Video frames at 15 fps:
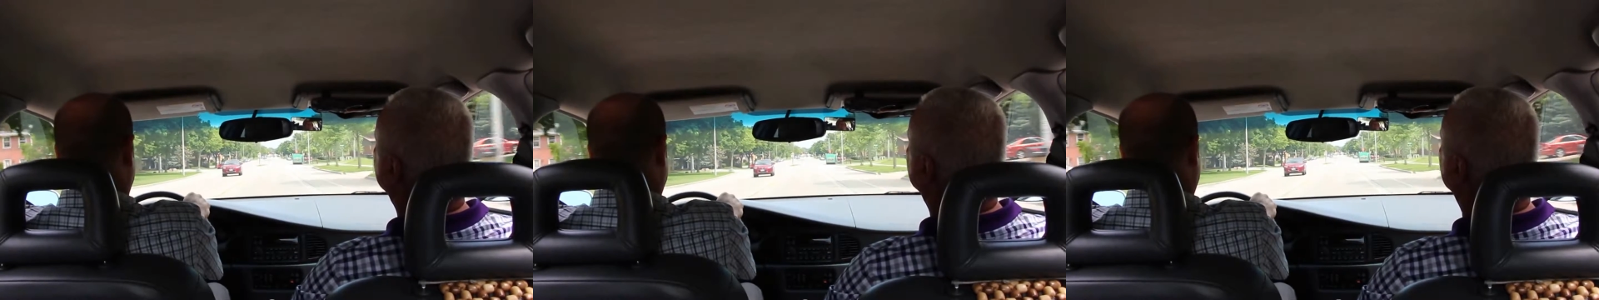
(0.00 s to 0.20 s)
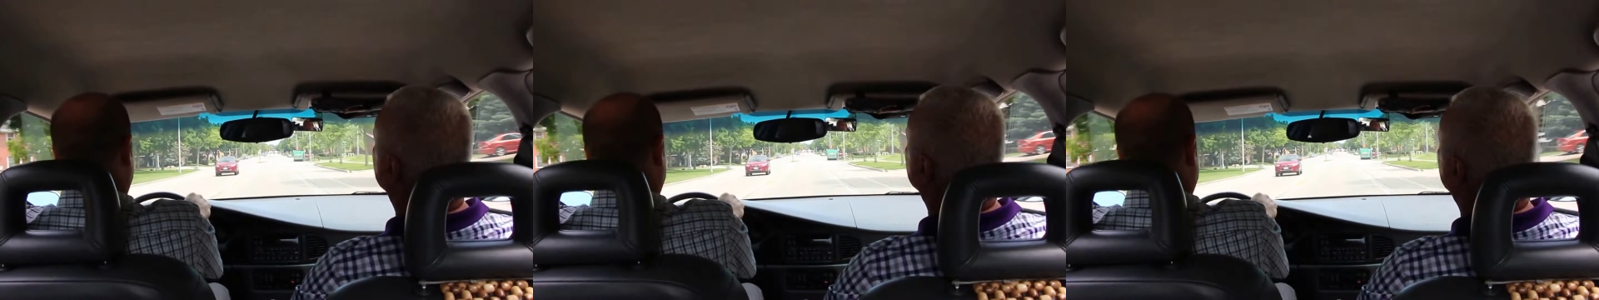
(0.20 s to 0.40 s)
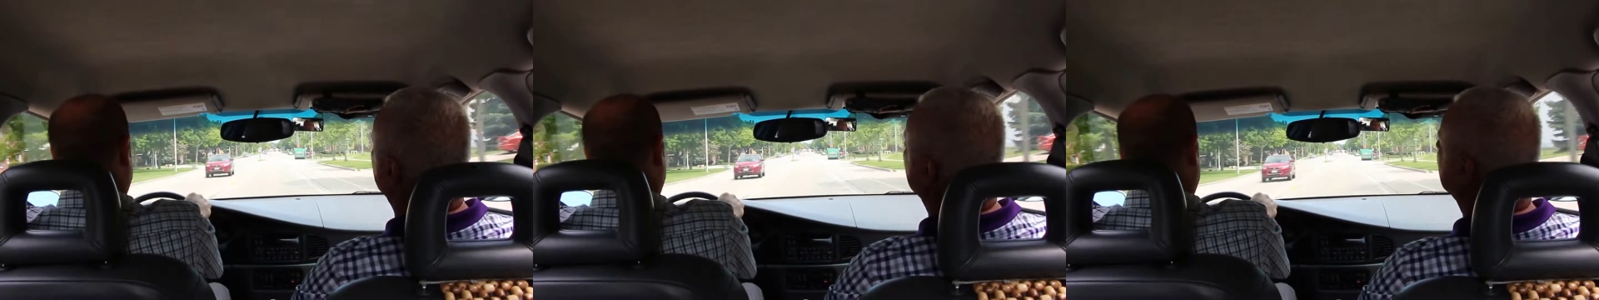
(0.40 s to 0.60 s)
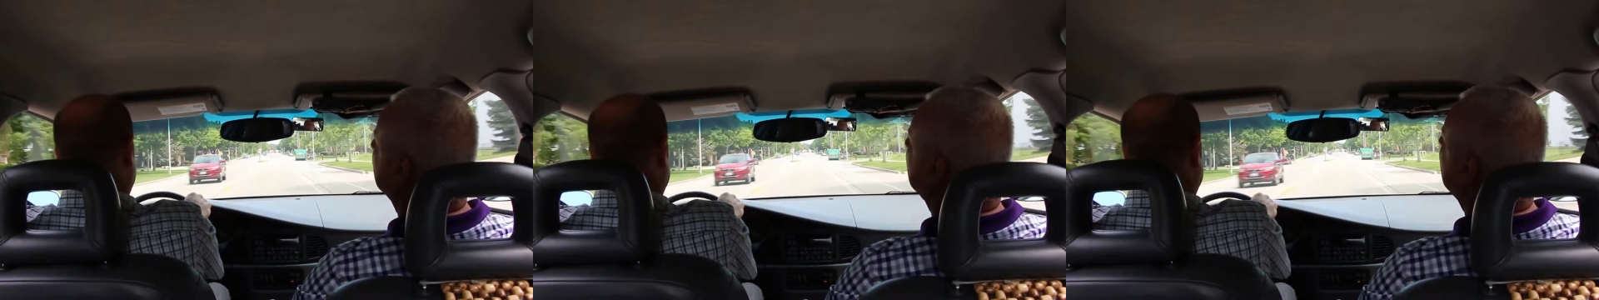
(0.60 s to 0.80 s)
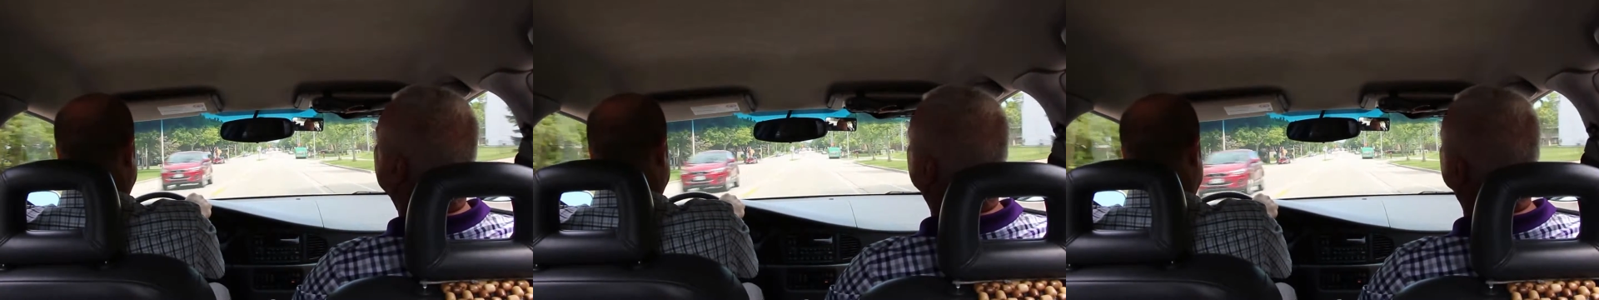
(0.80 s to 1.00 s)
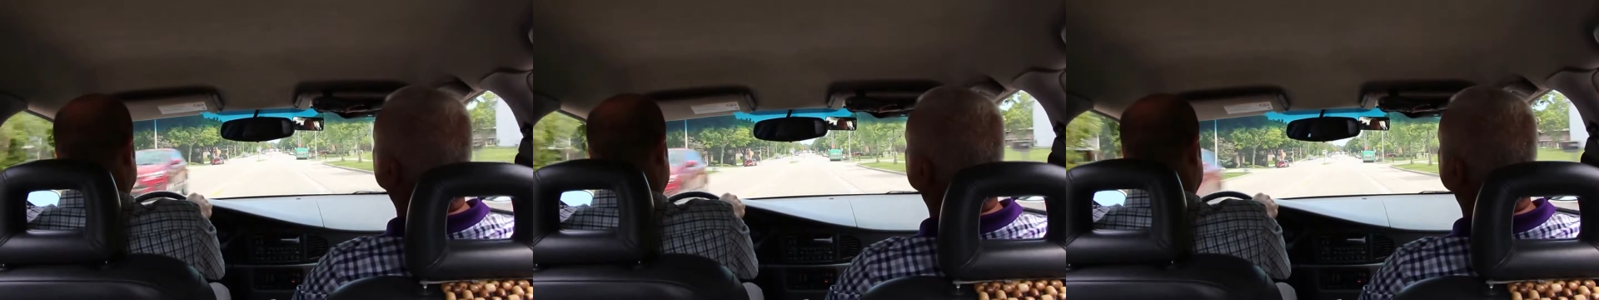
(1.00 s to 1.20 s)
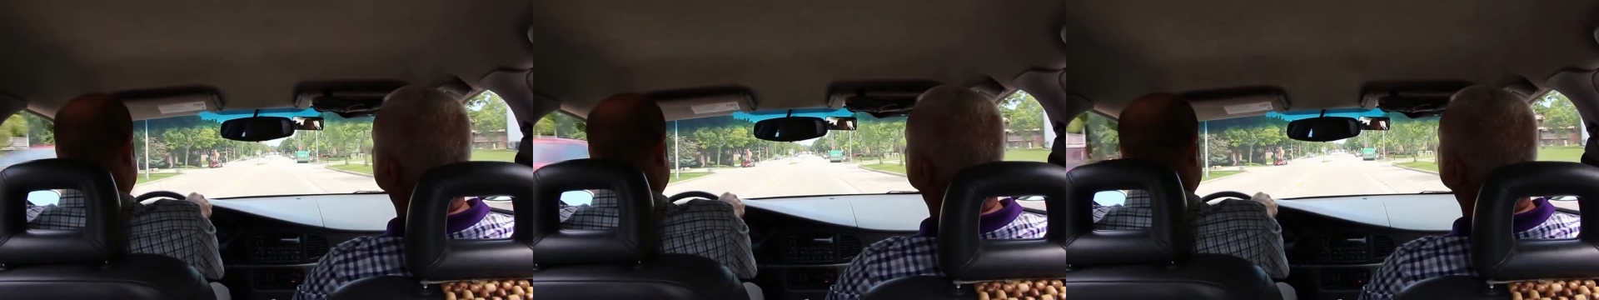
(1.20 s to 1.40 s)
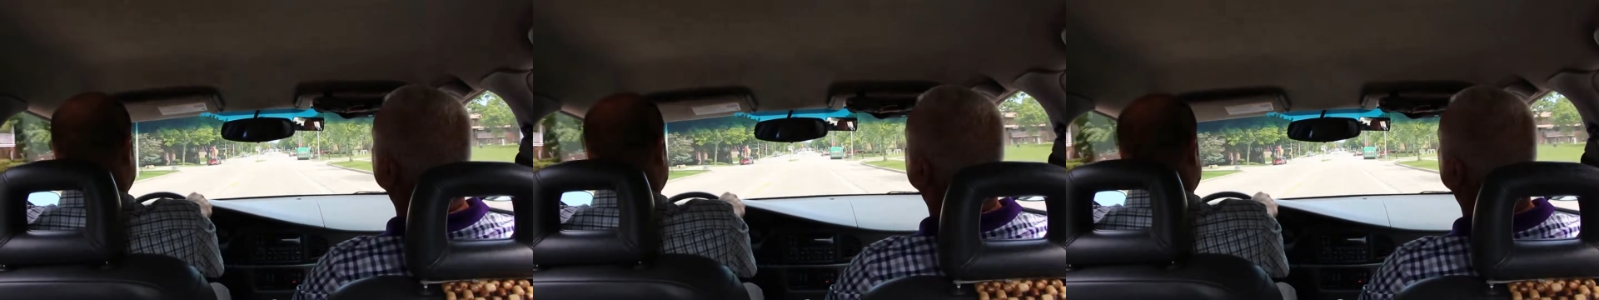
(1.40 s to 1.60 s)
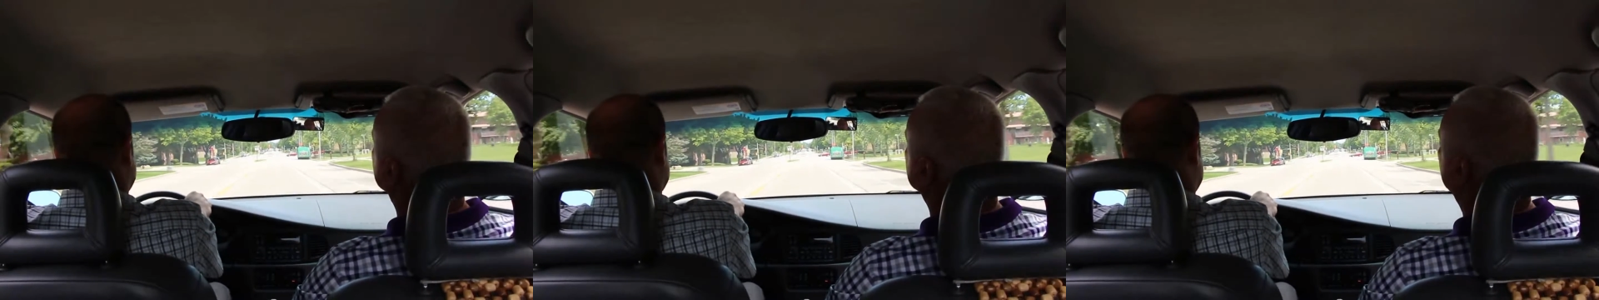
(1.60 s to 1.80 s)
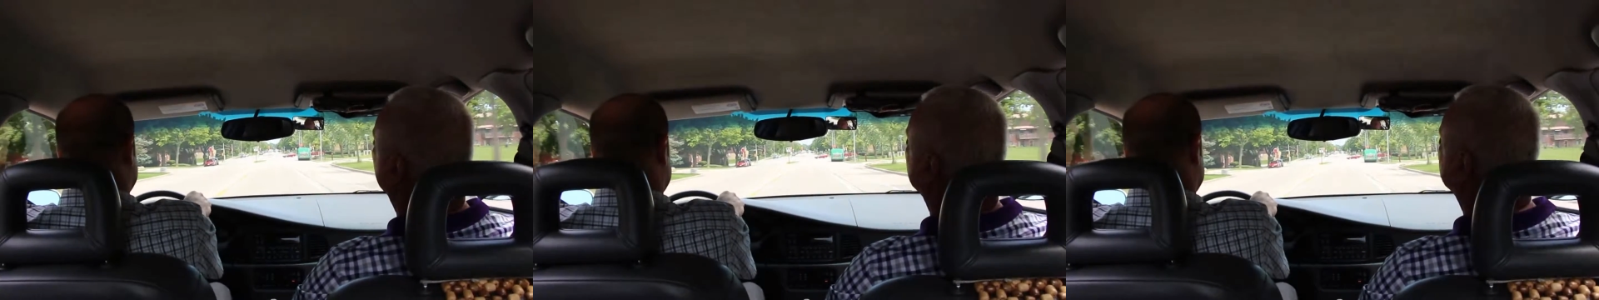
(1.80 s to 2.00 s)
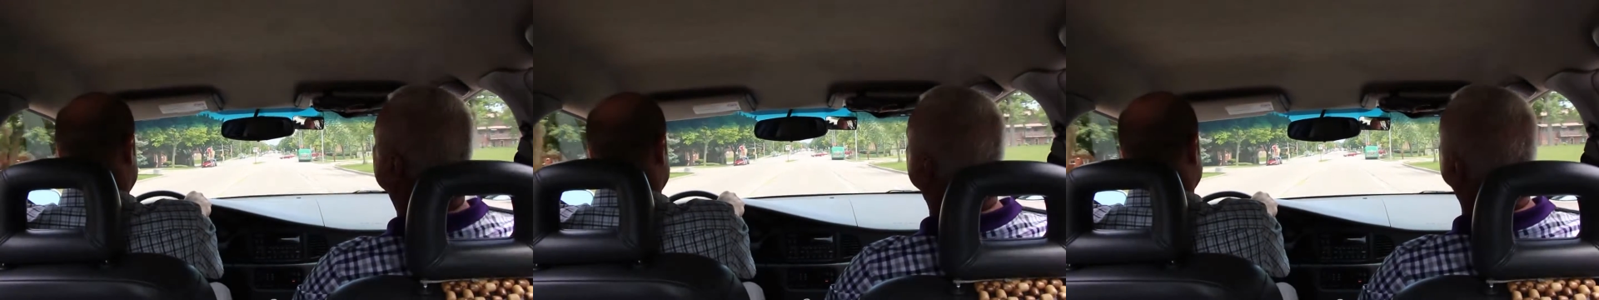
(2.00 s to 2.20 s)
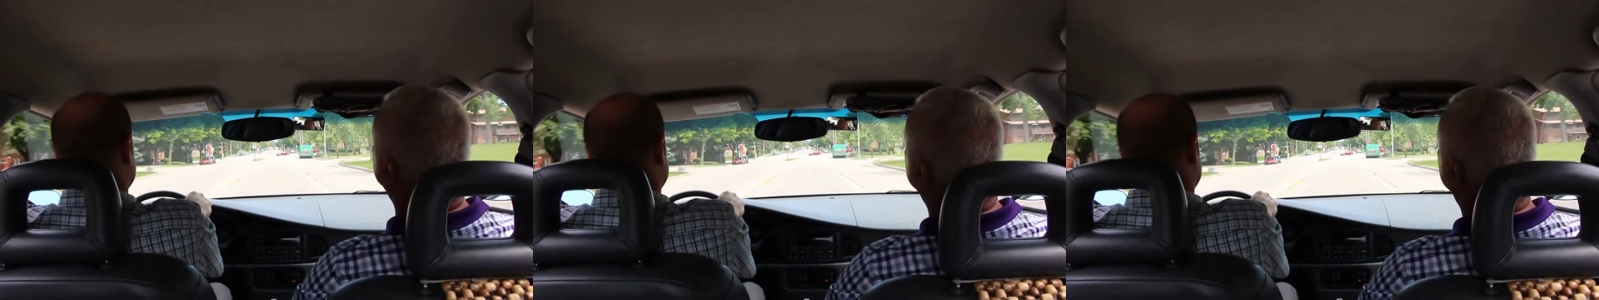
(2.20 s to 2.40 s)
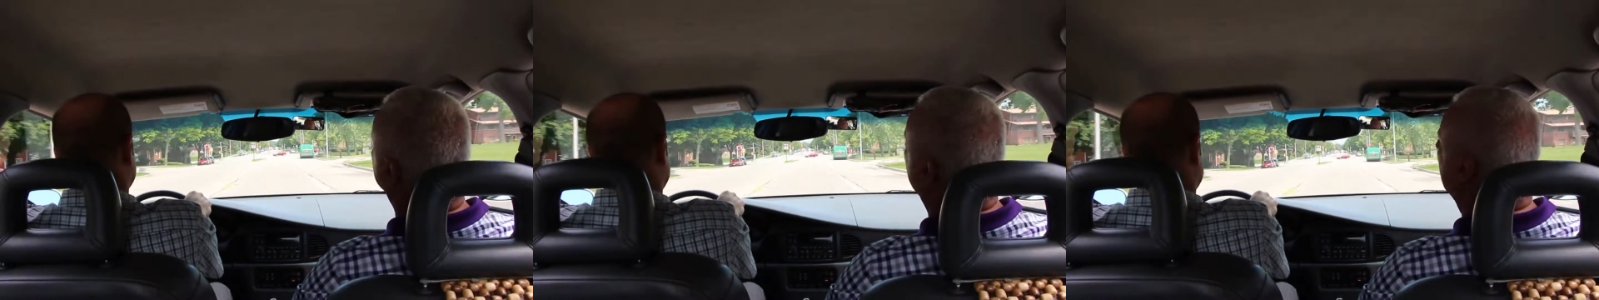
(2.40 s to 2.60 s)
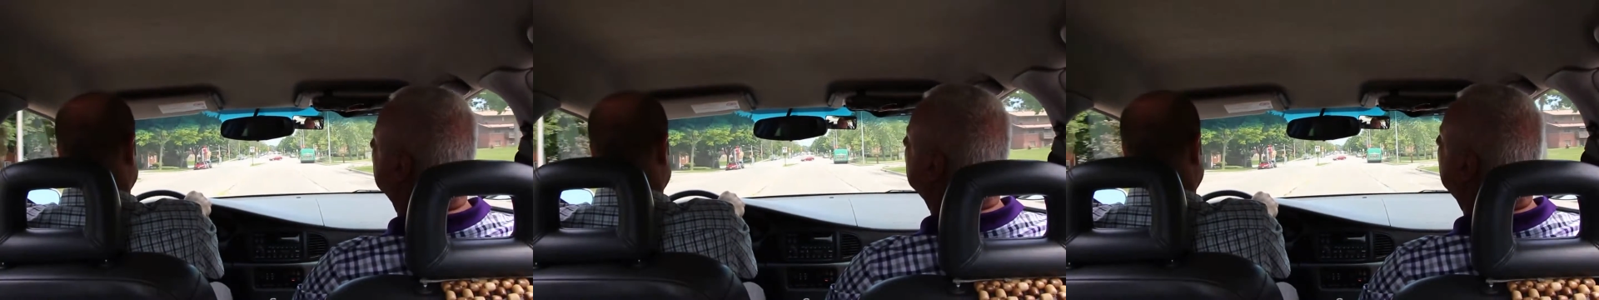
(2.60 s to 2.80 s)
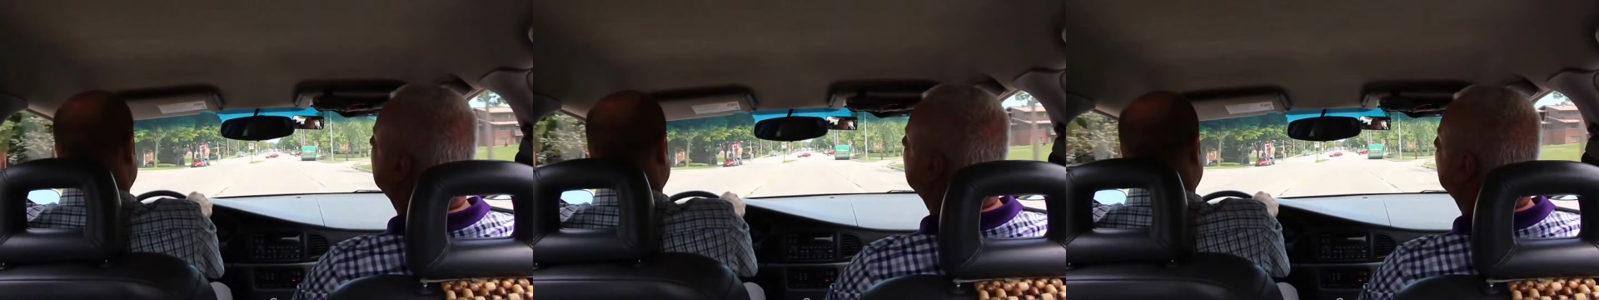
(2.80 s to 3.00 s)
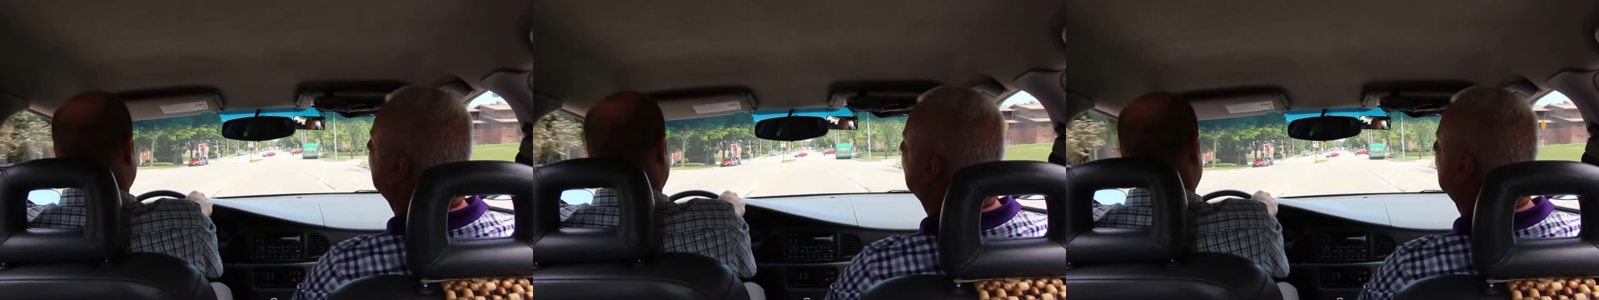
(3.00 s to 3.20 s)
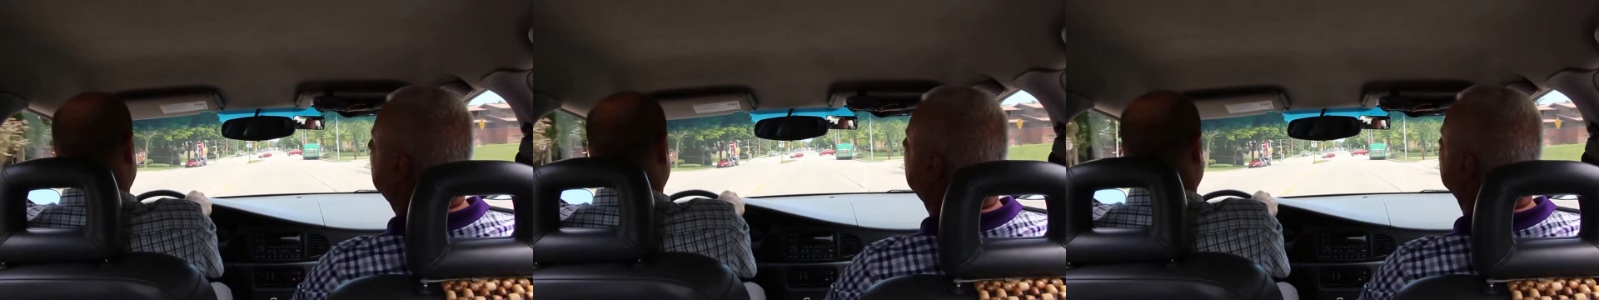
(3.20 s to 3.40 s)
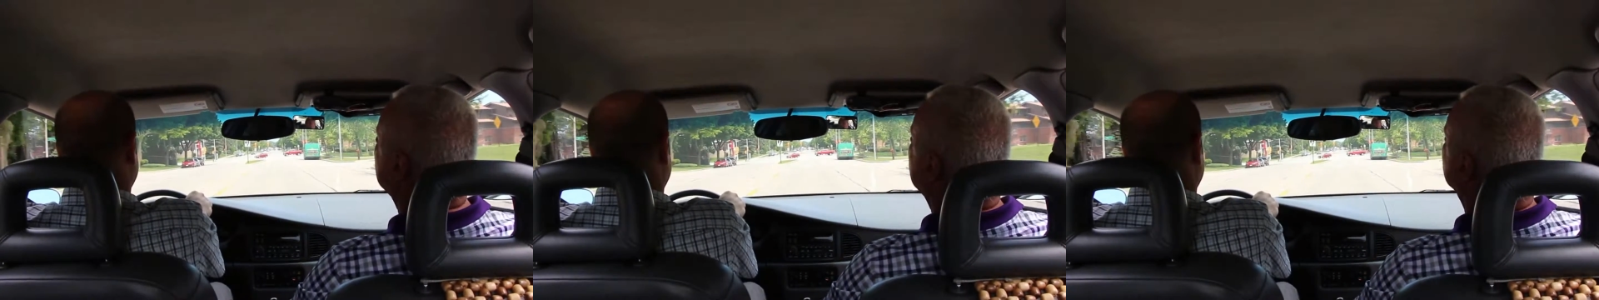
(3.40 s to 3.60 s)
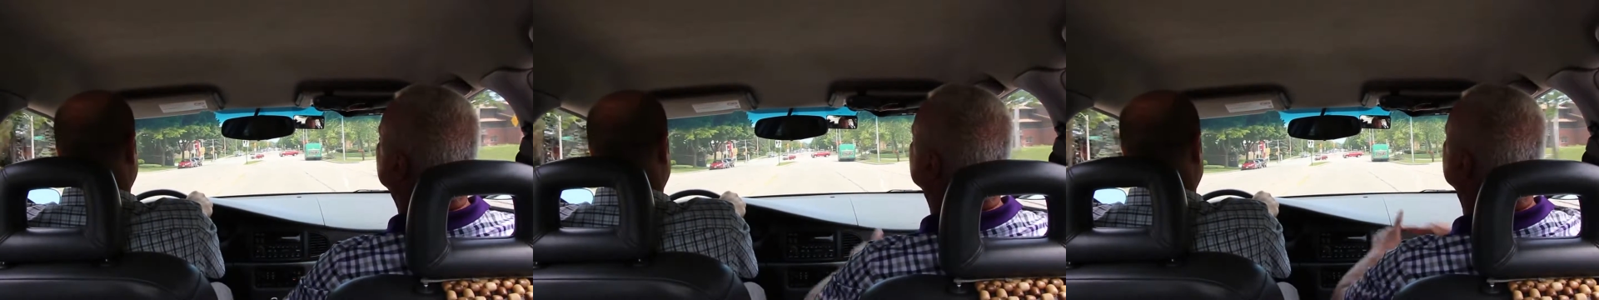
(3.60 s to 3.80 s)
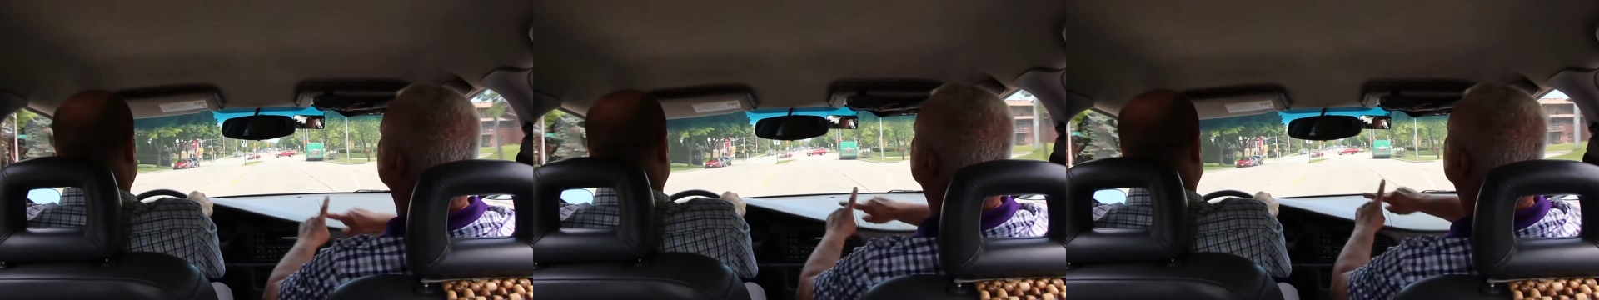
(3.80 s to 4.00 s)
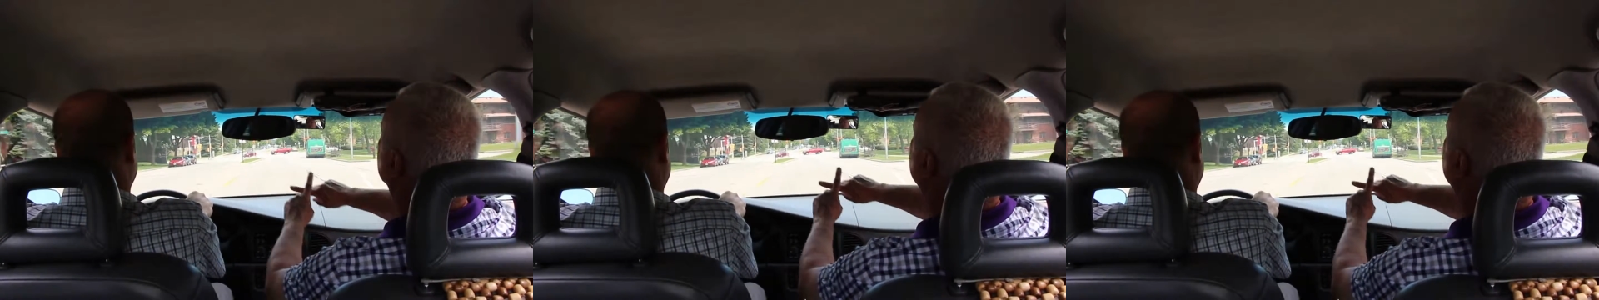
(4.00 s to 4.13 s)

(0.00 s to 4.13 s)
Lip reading: No face is visible, so there are no lips to read.